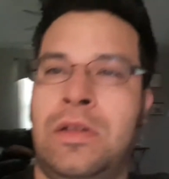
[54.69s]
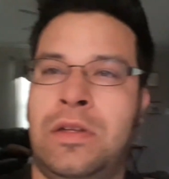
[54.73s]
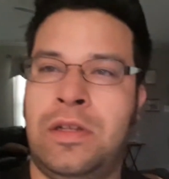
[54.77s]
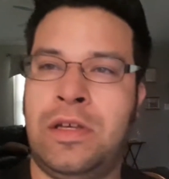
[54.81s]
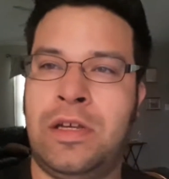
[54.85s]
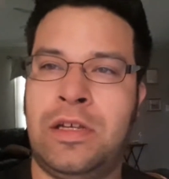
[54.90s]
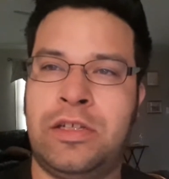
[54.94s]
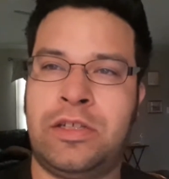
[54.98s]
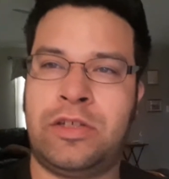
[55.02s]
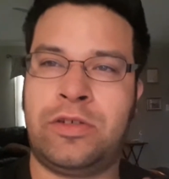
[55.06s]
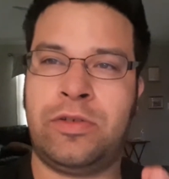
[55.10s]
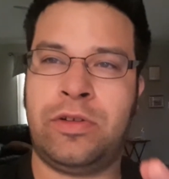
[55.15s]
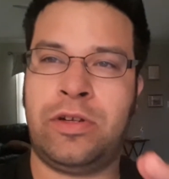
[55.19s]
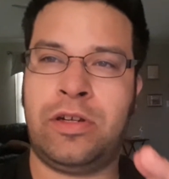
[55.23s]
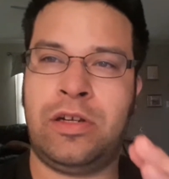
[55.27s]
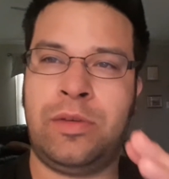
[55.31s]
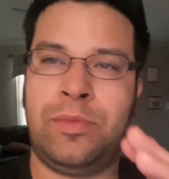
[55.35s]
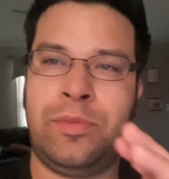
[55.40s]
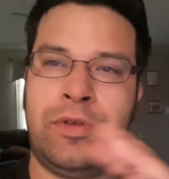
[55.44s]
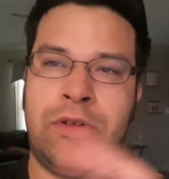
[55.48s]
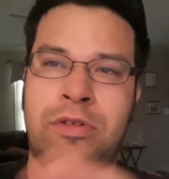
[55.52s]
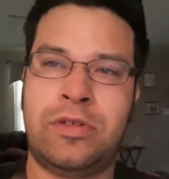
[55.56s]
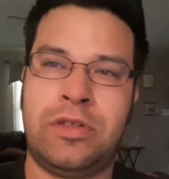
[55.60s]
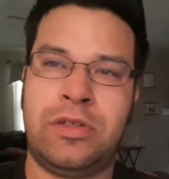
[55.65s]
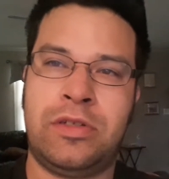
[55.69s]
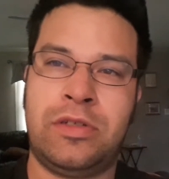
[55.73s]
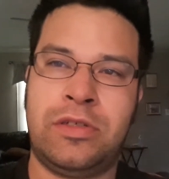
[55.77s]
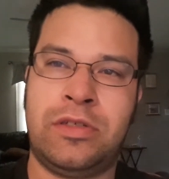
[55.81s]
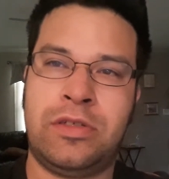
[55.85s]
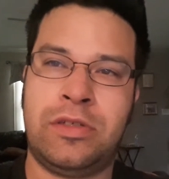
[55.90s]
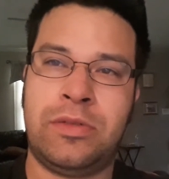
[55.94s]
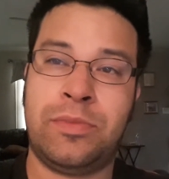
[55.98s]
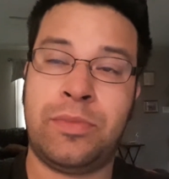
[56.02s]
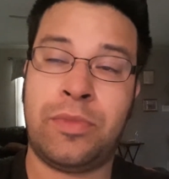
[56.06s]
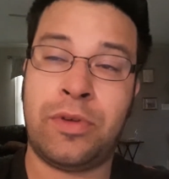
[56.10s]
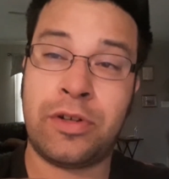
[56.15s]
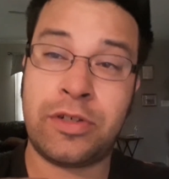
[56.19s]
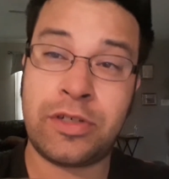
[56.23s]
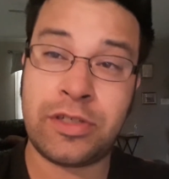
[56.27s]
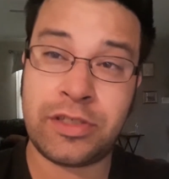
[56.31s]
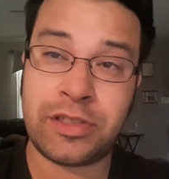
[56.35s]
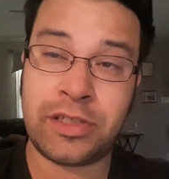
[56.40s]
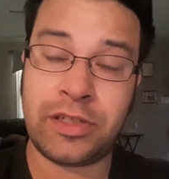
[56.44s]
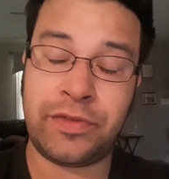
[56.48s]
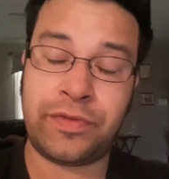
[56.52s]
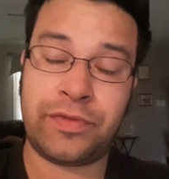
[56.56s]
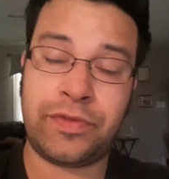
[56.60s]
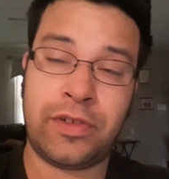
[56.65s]
Next, create an
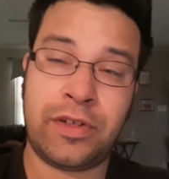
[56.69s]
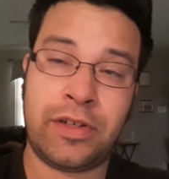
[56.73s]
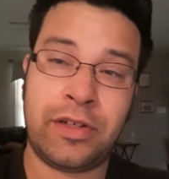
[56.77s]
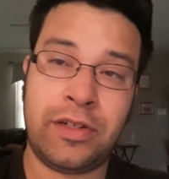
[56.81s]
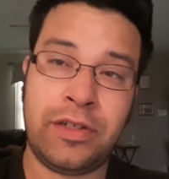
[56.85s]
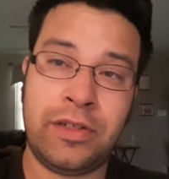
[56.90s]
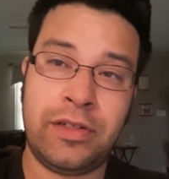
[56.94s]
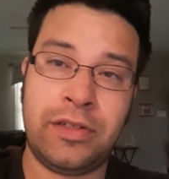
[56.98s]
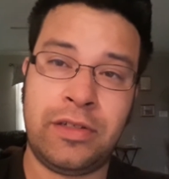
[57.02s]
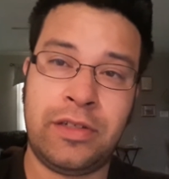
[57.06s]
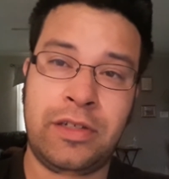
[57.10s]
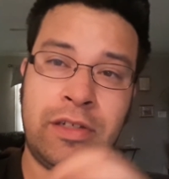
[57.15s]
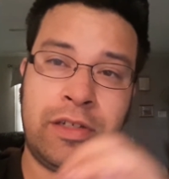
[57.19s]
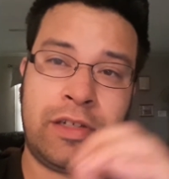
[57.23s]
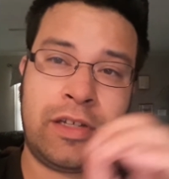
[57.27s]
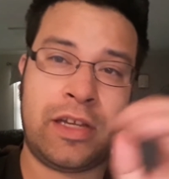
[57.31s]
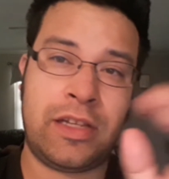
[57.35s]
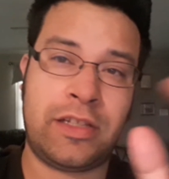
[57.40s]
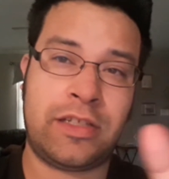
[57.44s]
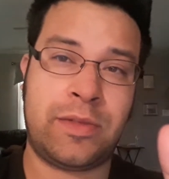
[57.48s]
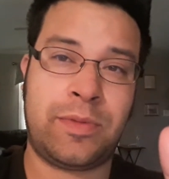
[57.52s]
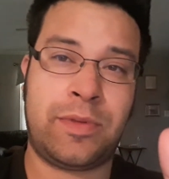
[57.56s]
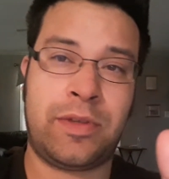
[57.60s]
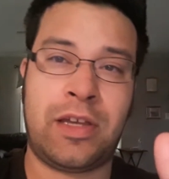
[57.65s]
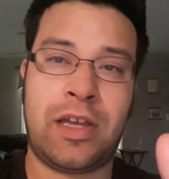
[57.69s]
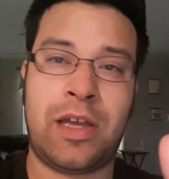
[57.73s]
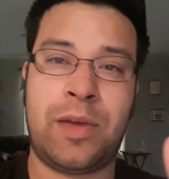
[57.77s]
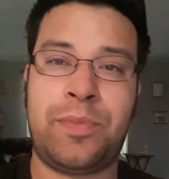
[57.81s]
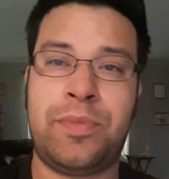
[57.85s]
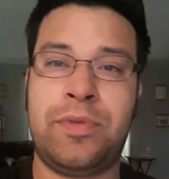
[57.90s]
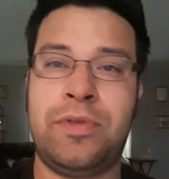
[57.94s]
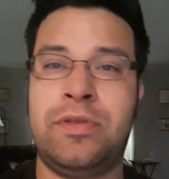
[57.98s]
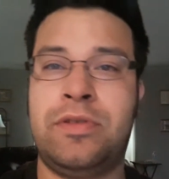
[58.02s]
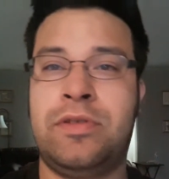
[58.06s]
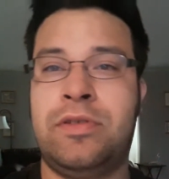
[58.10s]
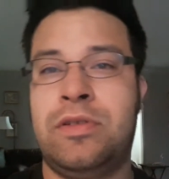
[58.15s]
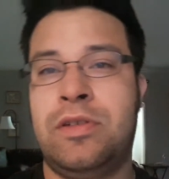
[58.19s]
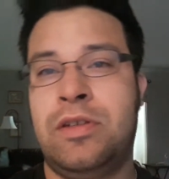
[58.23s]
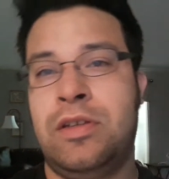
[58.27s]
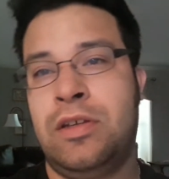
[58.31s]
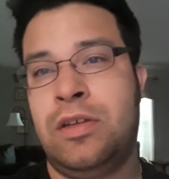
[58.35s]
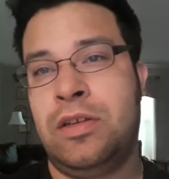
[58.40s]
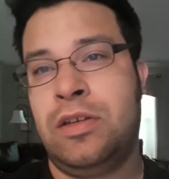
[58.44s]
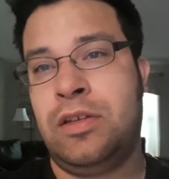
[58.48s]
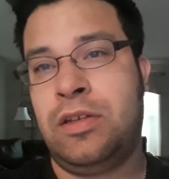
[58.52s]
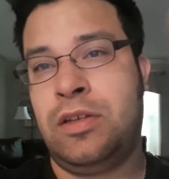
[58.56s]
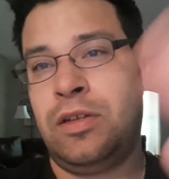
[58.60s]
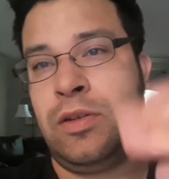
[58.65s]
emergency fund in case something happens
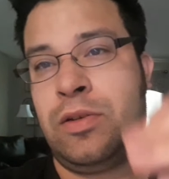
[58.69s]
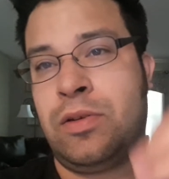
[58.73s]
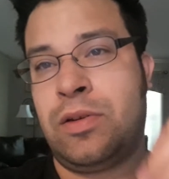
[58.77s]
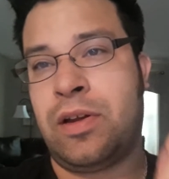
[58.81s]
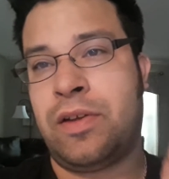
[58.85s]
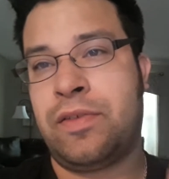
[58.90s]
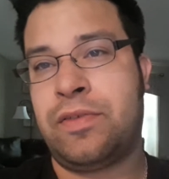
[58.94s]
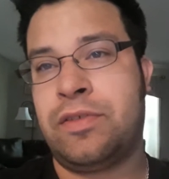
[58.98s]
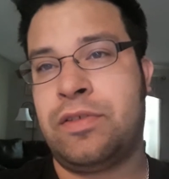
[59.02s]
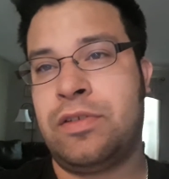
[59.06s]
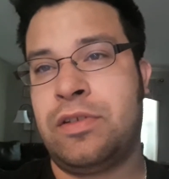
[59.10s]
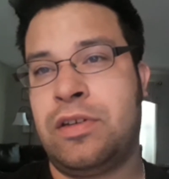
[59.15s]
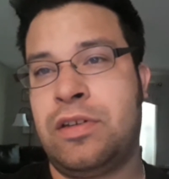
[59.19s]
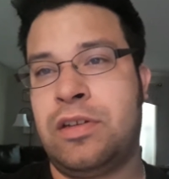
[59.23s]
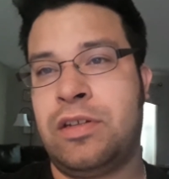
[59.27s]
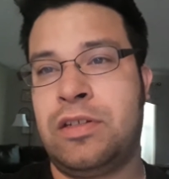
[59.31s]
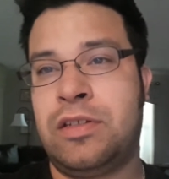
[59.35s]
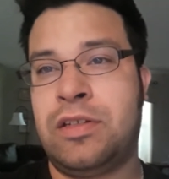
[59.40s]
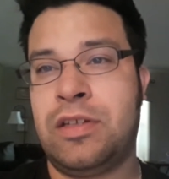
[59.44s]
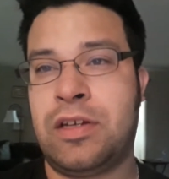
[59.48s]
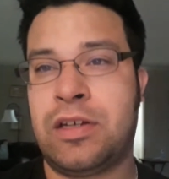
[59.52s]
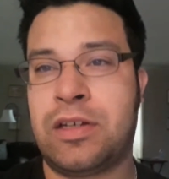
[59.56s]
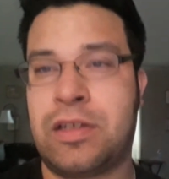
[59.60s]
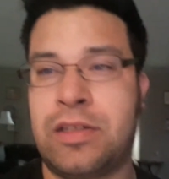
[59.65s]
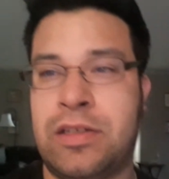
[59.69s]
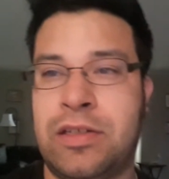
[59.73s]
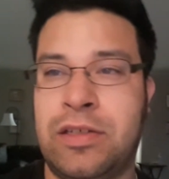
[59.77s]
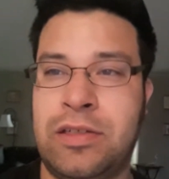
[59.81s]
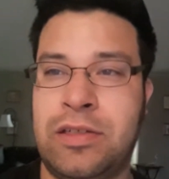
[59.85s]
you don't have to deduct